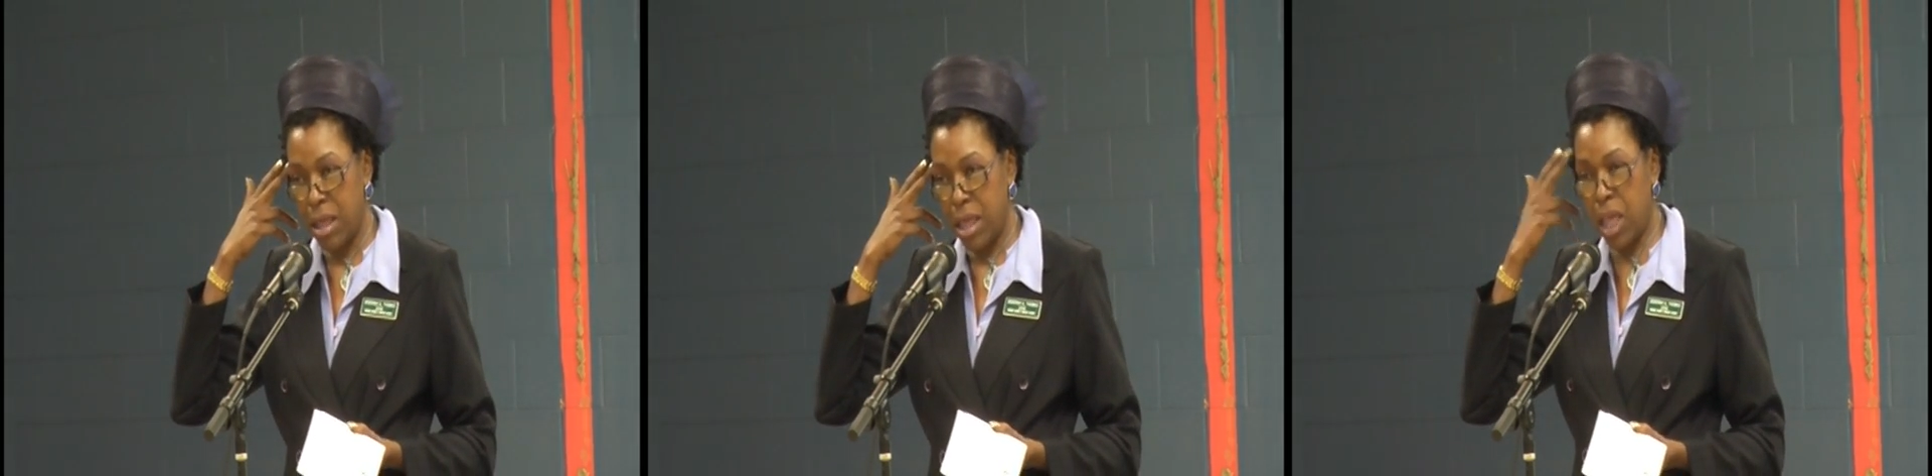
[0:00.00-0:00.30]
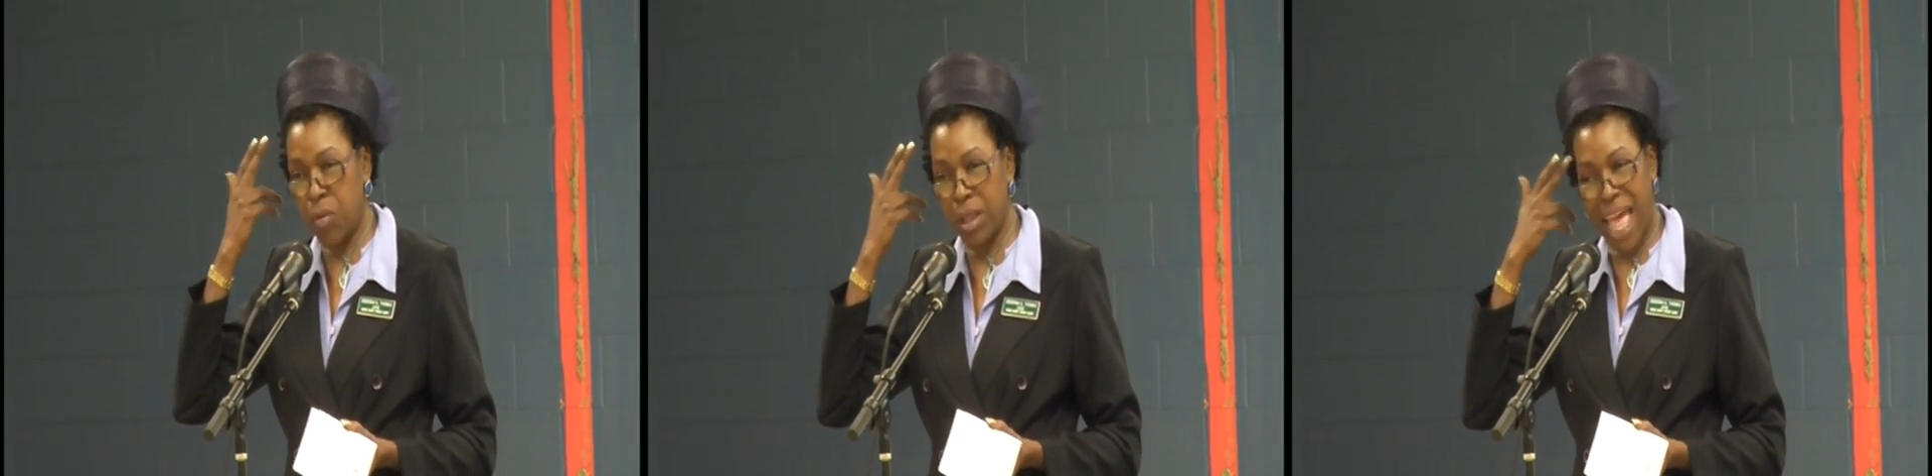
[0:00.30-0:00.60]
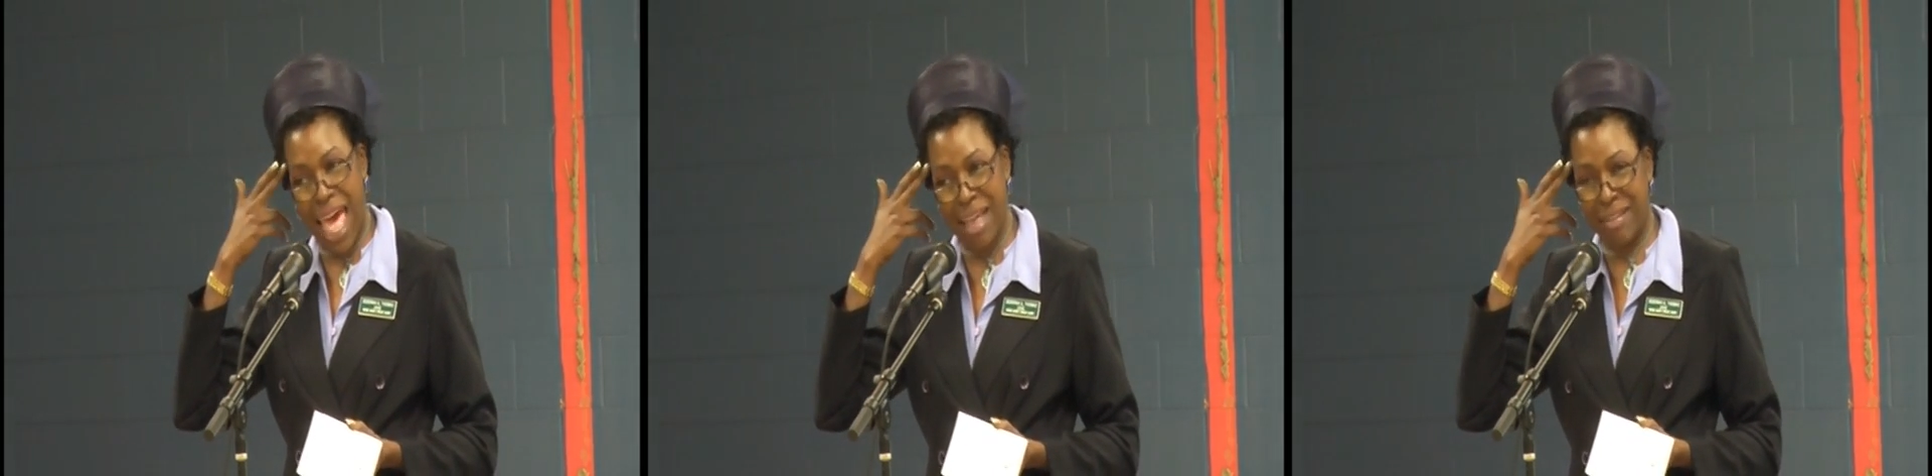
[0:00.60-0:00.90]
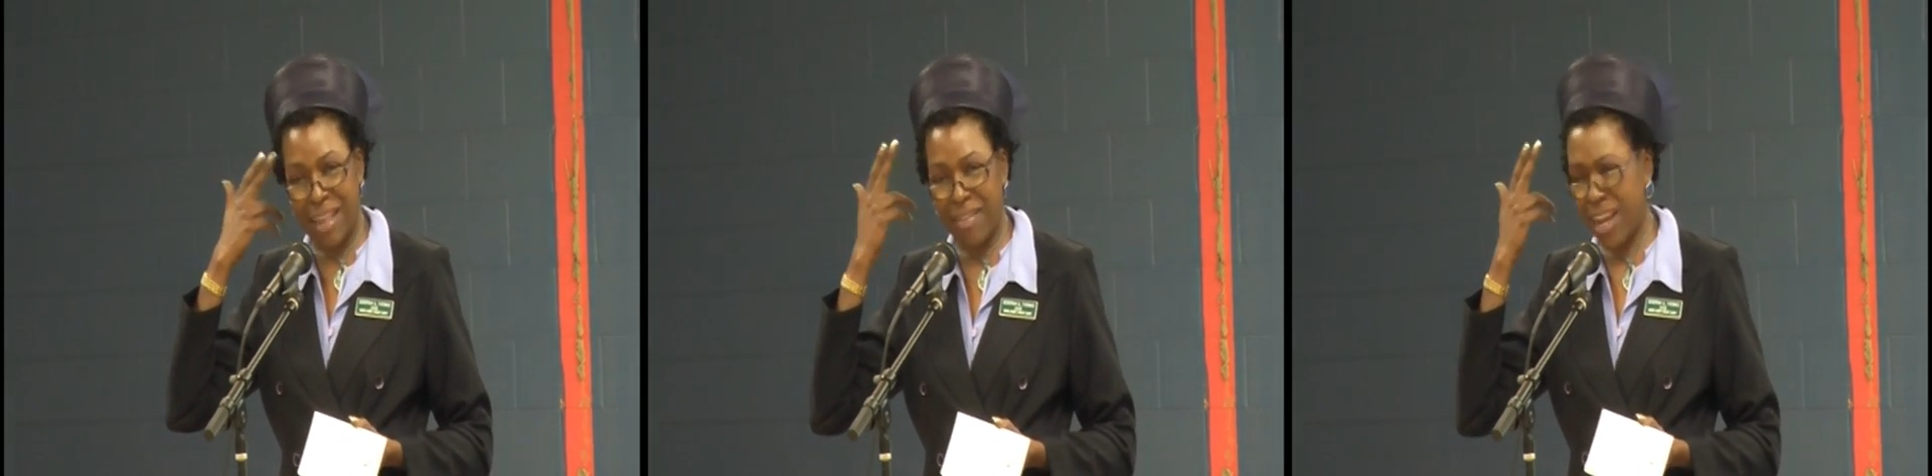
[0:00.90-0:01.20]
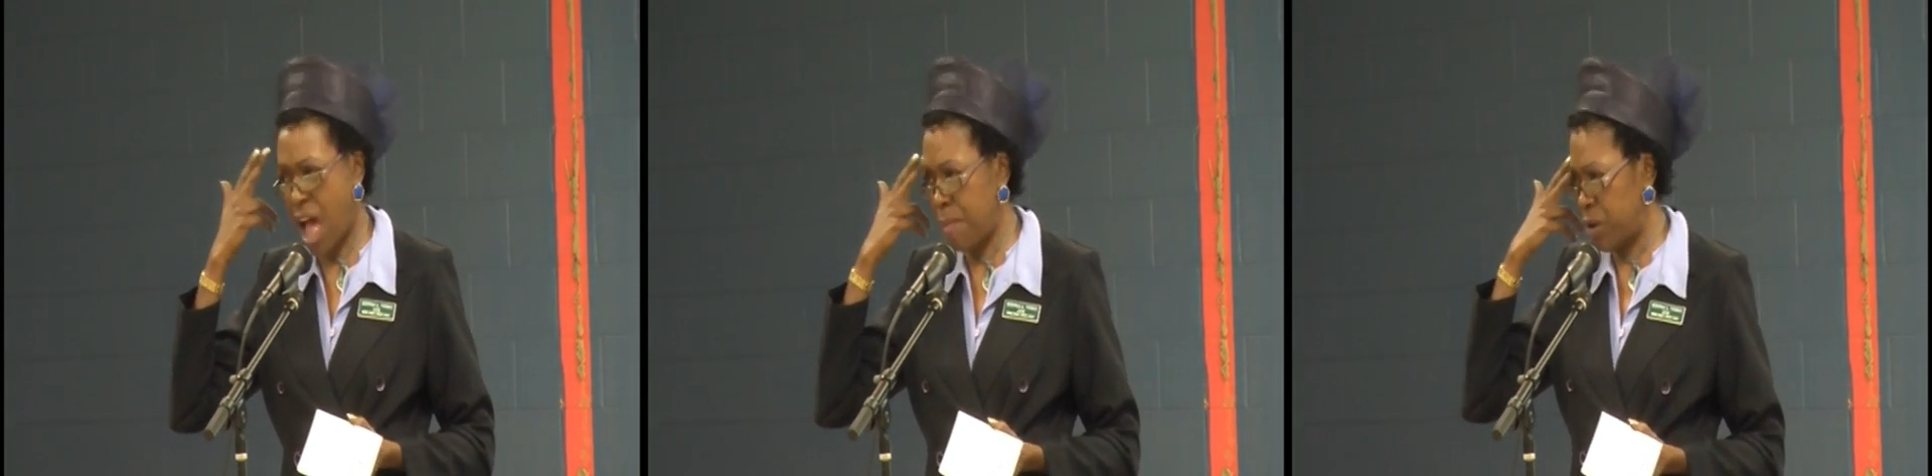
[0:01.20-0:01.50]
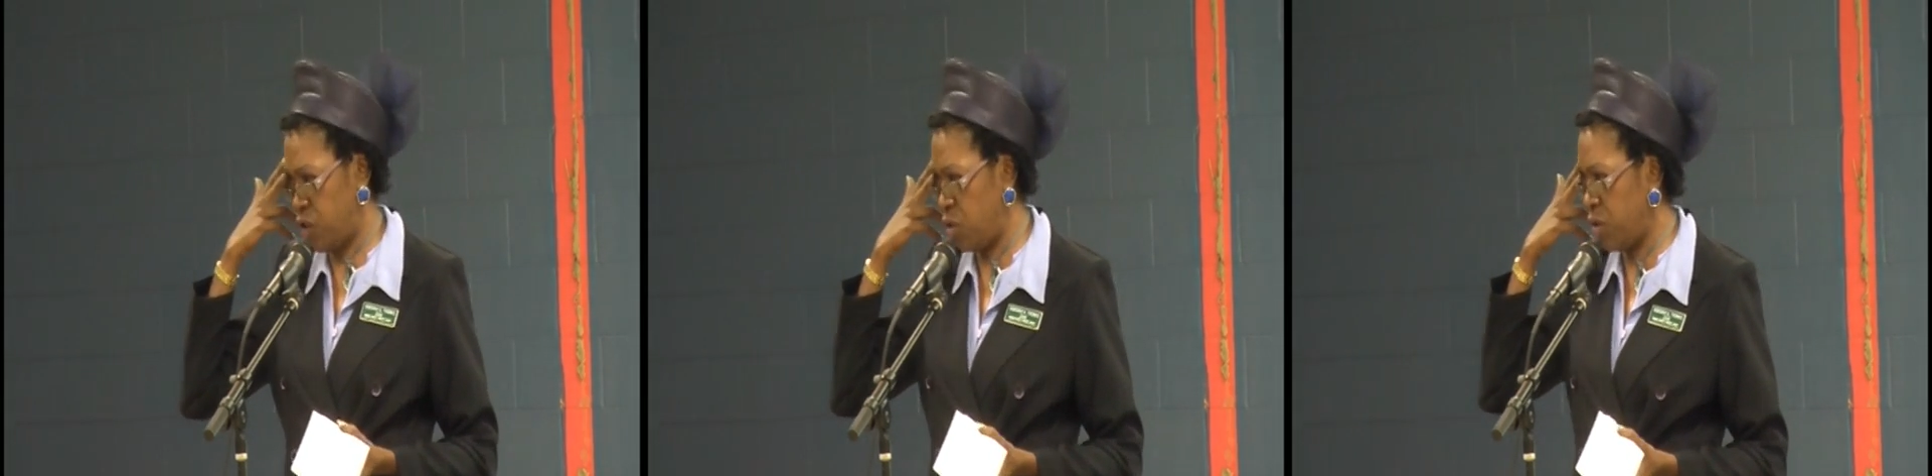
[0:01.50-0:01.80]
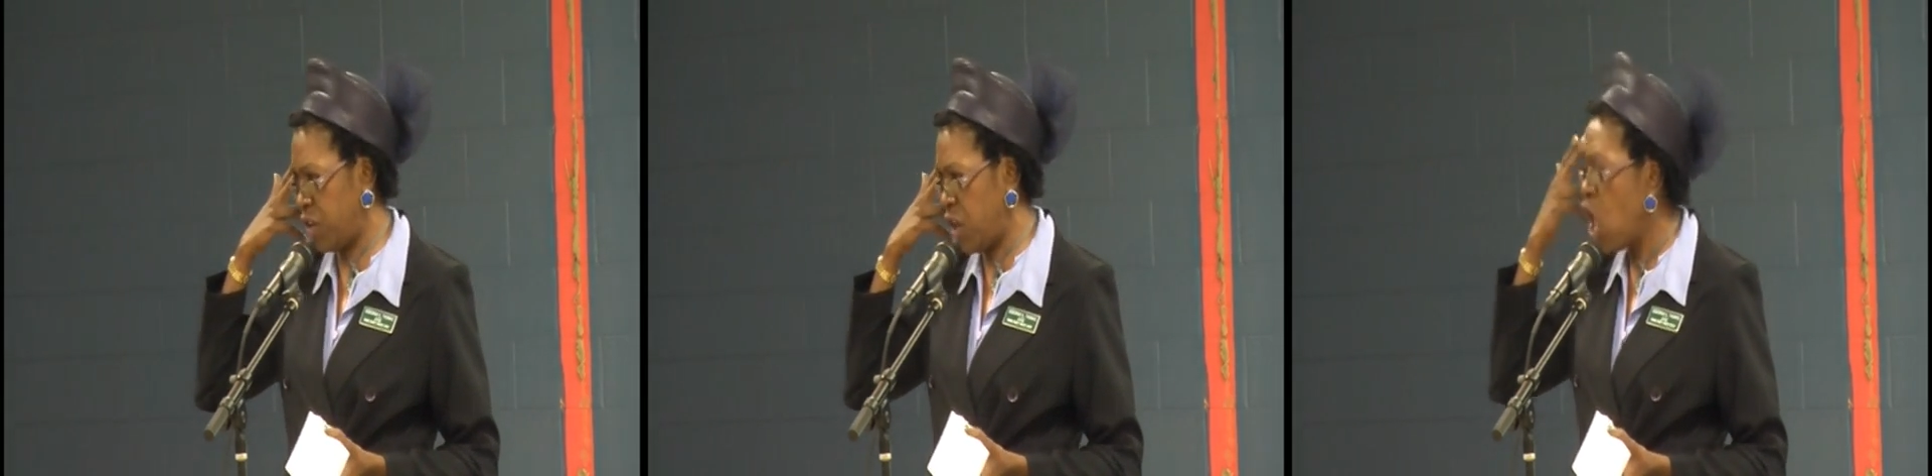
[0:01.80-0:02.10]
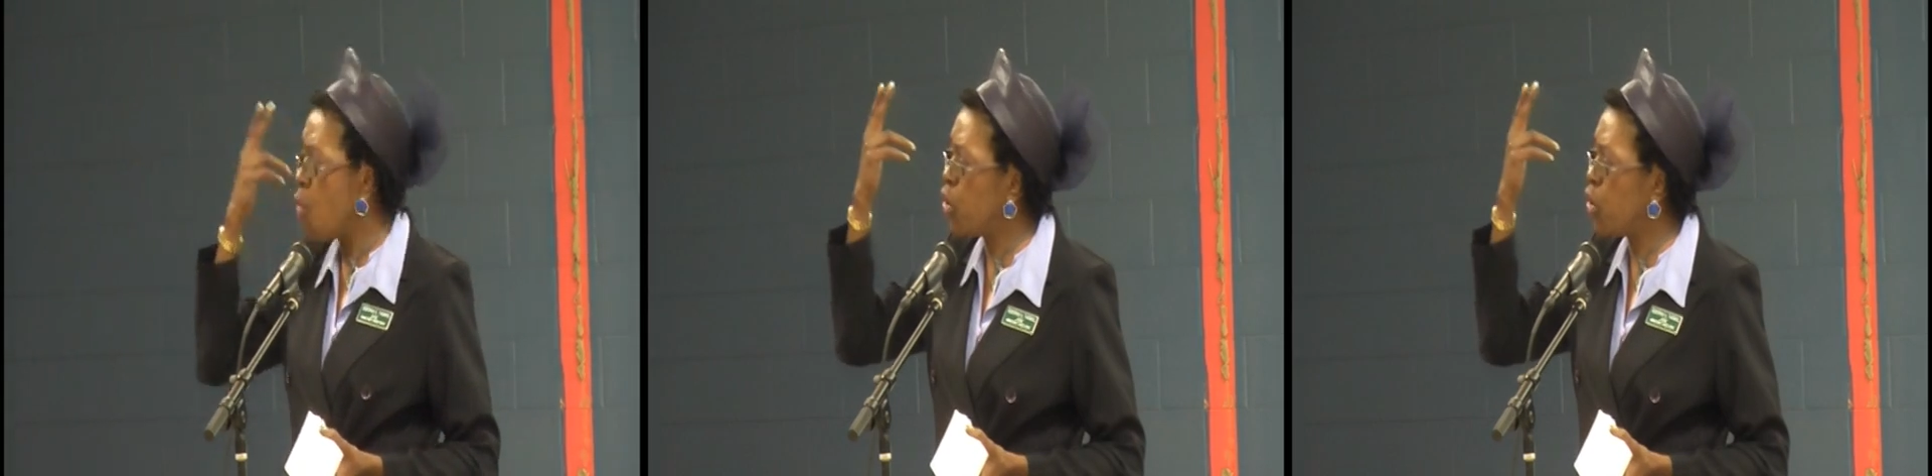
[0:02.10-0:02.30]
equal access and opportunity,